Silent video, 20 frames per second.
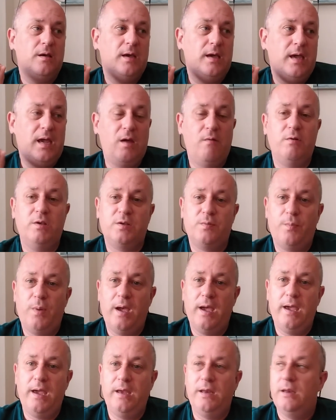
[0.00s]
Here in
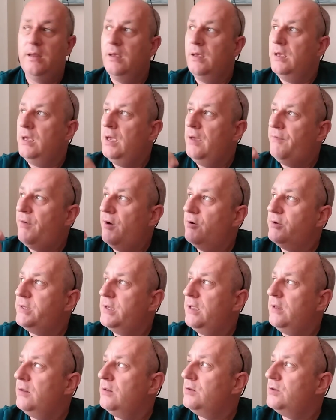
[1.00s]
Spain, if I was
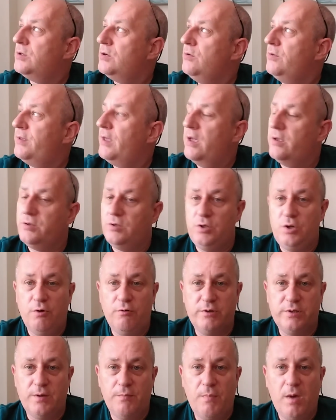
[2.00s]
hitting 2,000
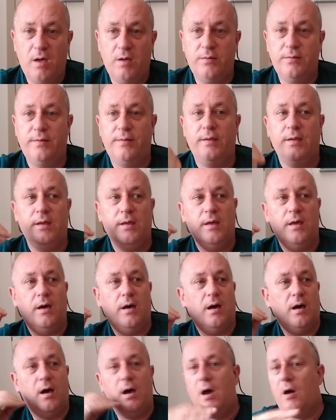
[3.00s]
euros a month,
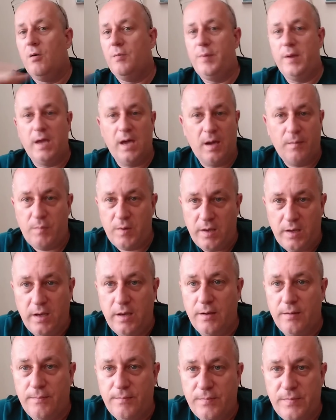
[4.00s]
I would be happy
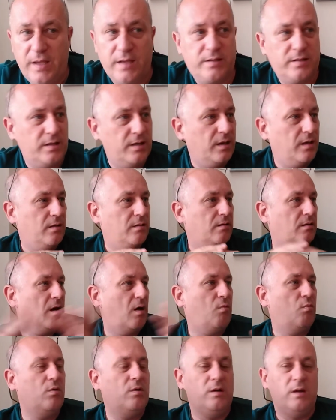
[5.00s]
here. That's it. I
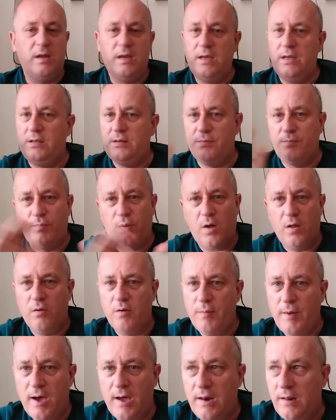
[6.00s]
wouldn't need to bother
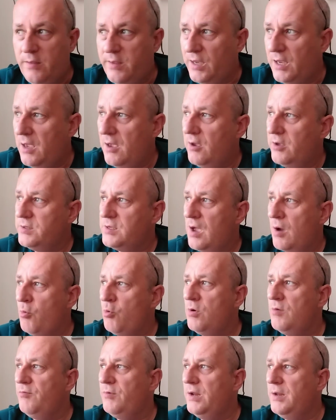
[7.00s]
about anything else. I
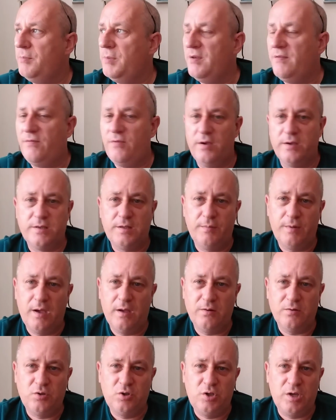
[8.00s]
wouldn't really be fussed
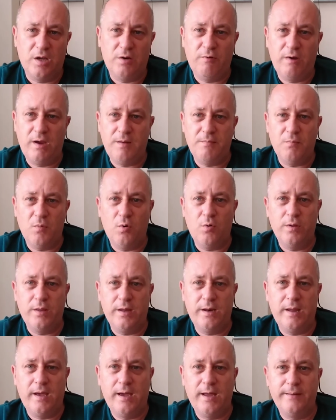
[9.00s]
about generating more
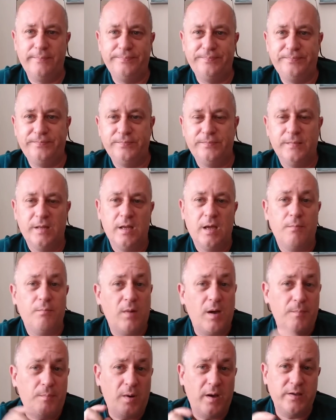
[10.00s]
than that.
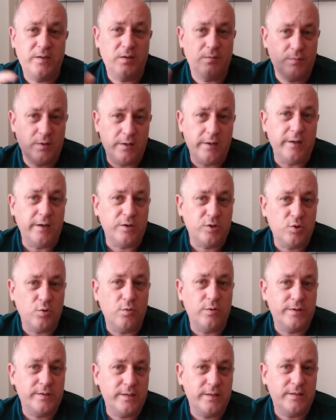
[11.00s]
Might buy somebody an
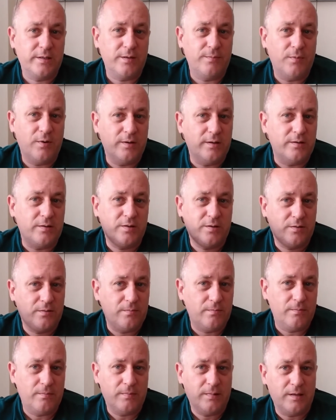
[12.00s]
exhaust system on this,
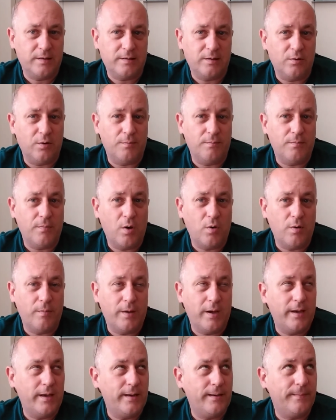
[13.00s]
this little
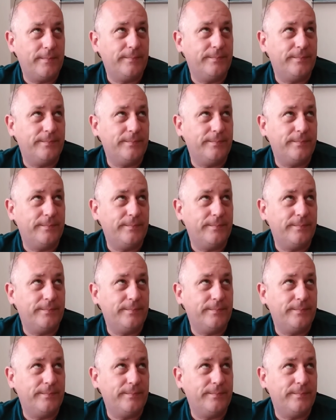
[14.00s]
motorbike.